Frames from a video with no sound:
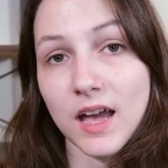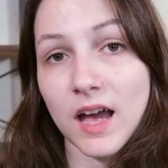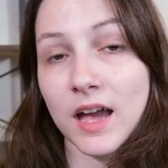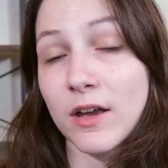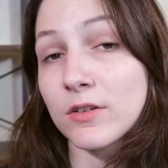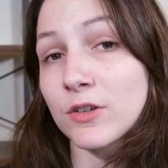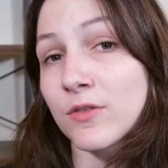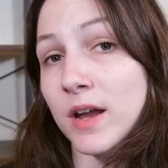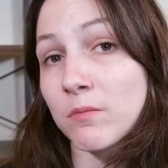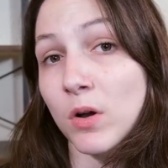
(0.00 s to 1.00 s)
I also
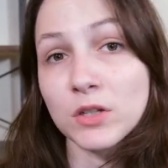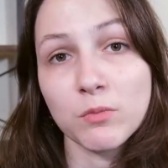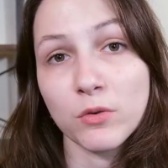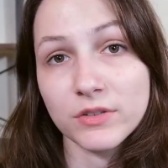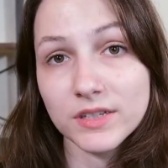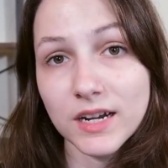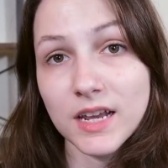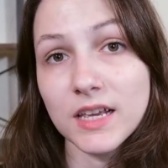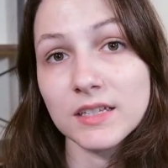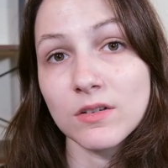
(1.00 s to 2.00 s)
read multiple
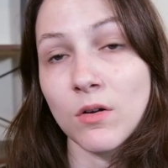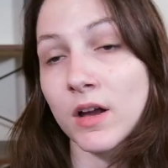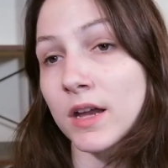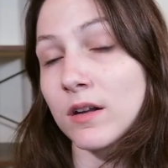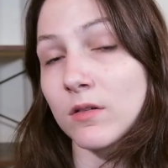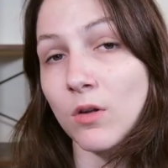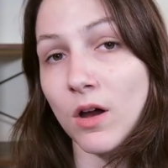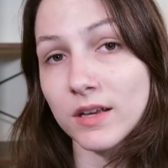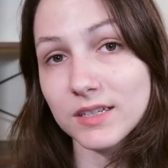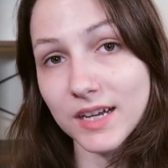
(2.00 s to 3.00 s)
studies on
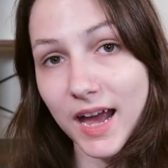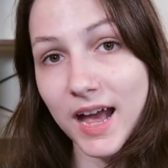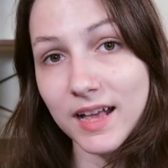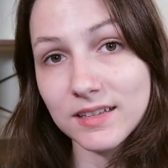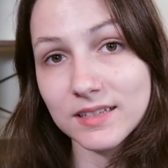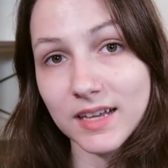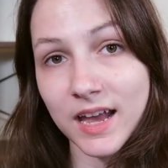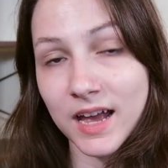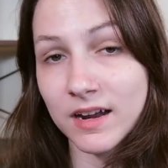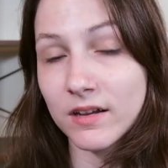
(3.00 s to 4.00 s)
lost cats
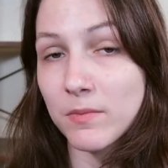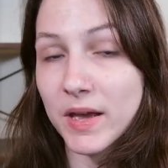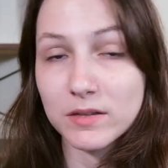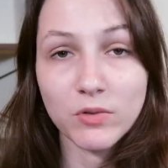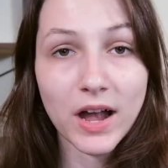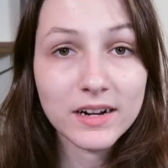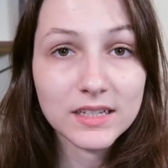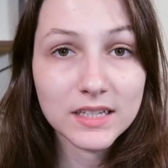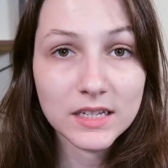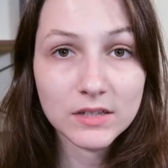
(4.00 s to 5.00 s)
and the best
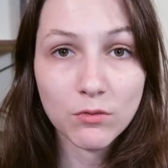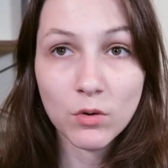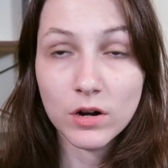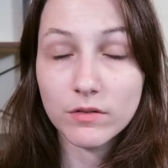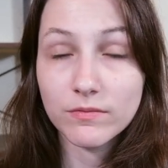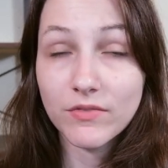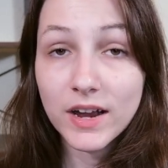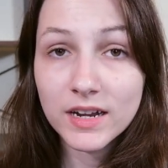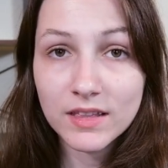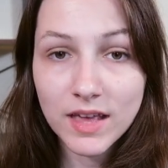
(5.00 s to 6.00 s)
practices for
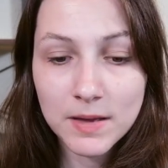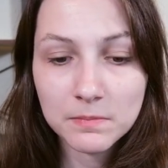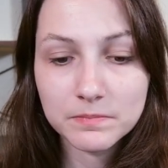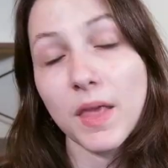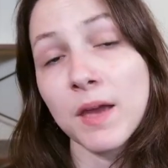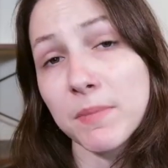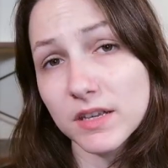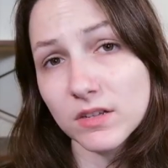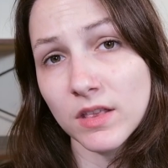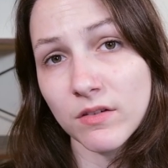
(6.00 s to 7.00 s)
finding them. And
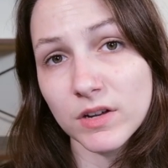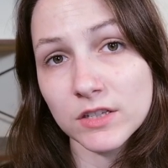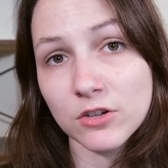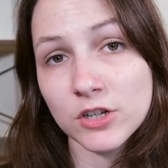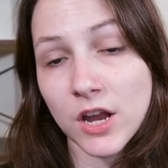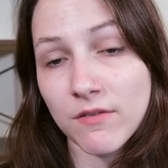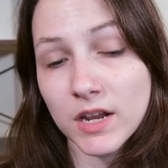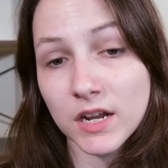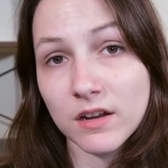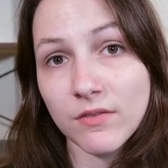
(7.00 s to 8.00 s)
based on that research, I've
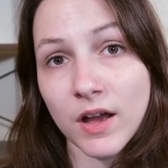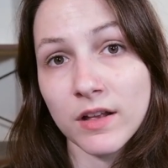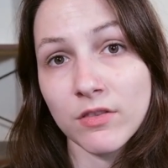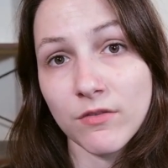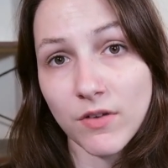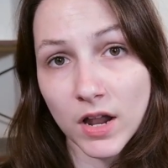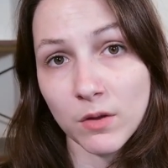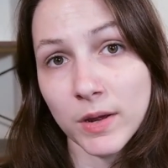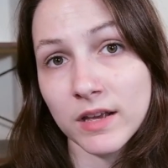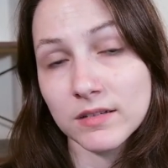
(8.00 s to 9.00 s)
identified the
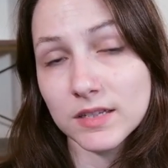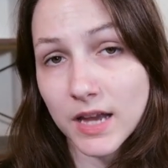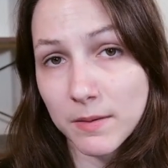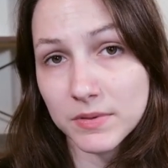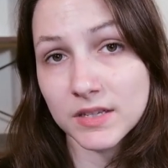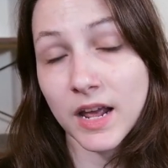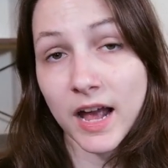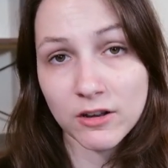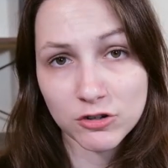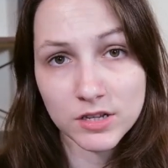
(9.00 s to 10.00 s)
following steps and
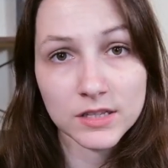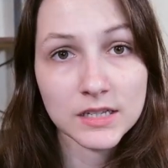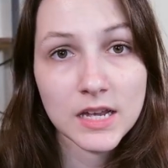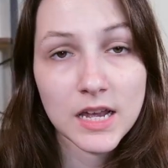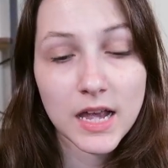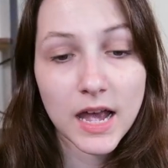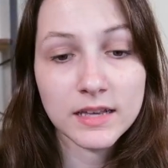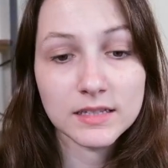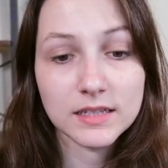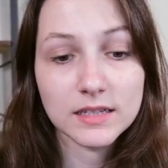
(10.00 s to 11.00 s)
actions
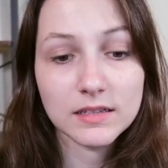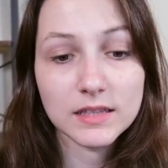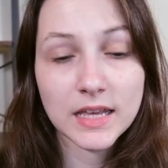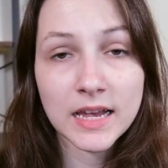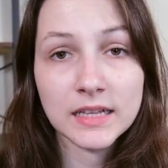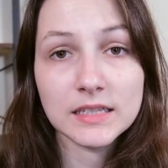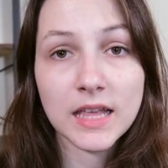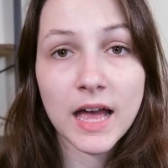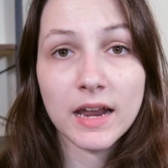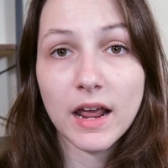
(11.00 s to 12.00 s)
as things
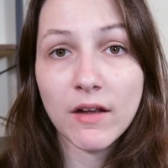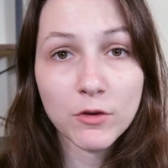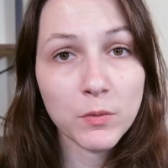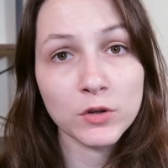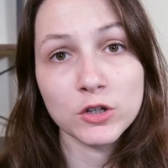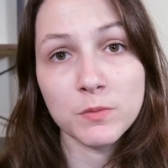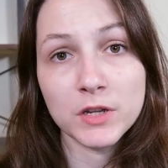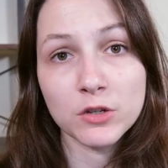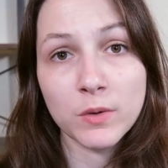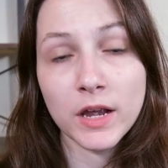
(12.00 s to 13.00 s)
that everyone should be
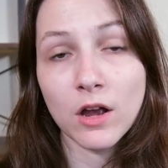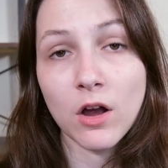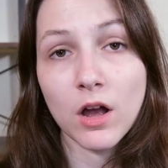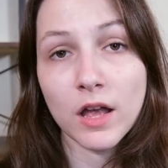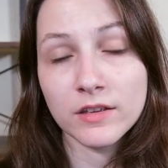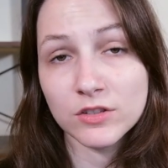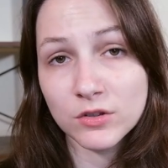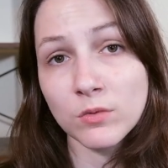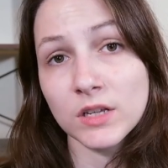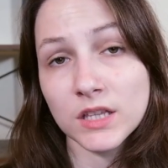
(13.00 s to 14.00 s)
doing as
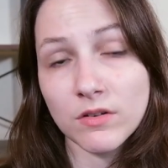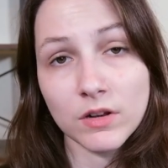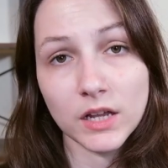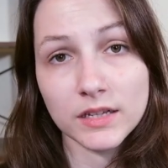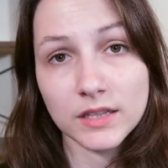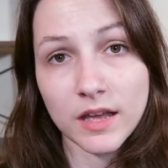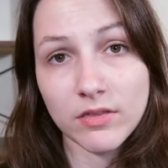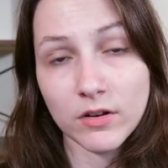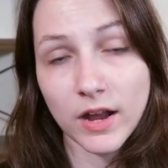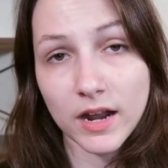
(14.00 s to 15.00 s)
soon as they realize that
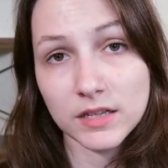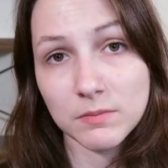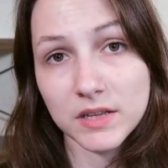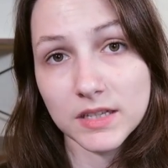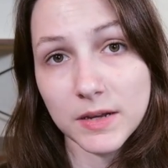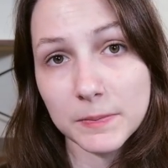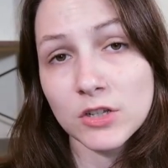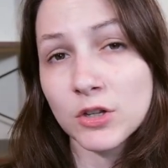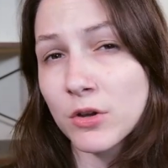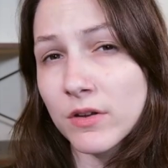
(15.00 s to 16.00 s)
their cat is missing.
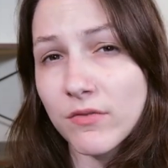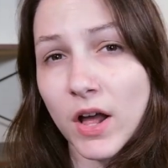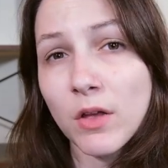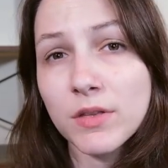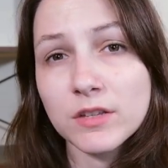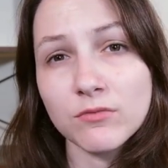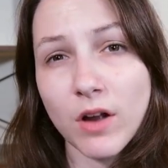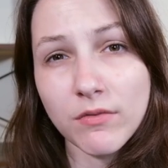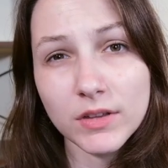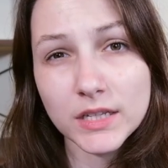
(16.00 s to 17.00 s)
So you can follow this
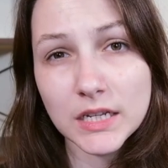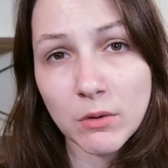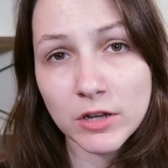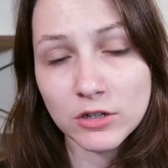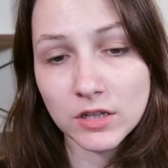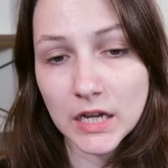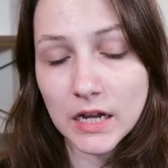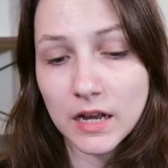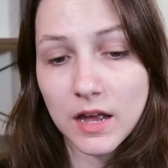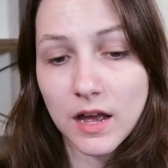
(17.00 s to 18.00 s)
roughly
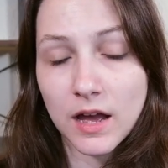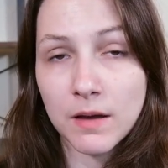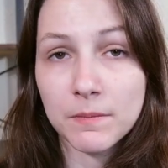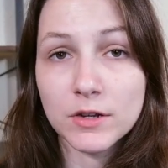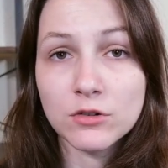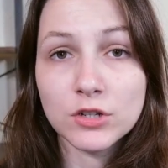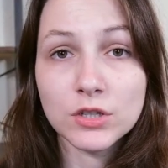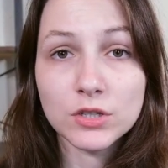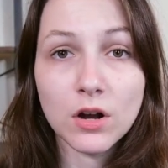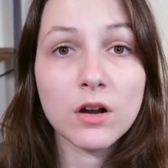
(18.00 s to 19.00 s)
sequentially, but you
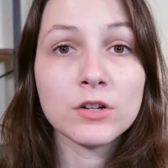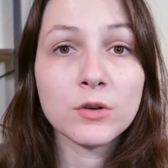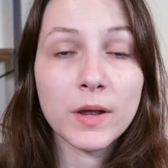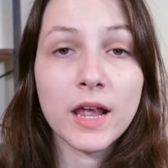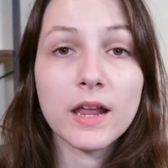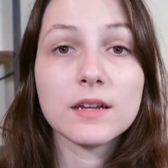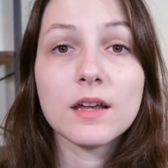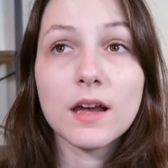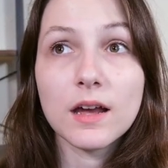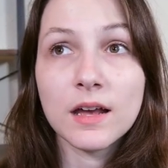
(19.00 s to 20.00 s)
should start doing it
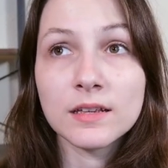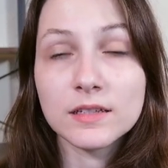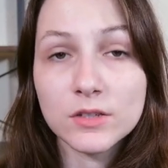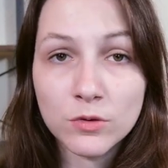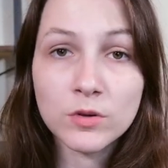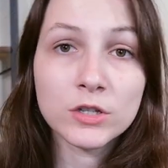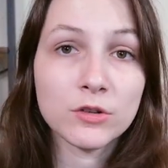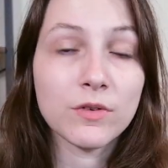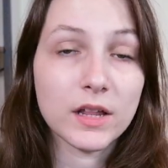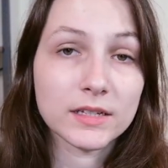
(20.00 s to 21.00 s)
as soon as
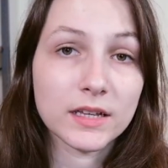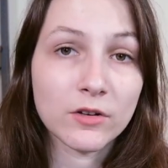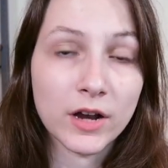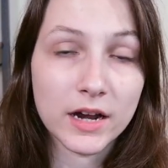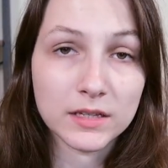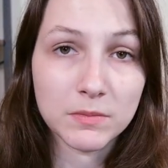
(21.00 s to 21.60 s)
you realize that your cat is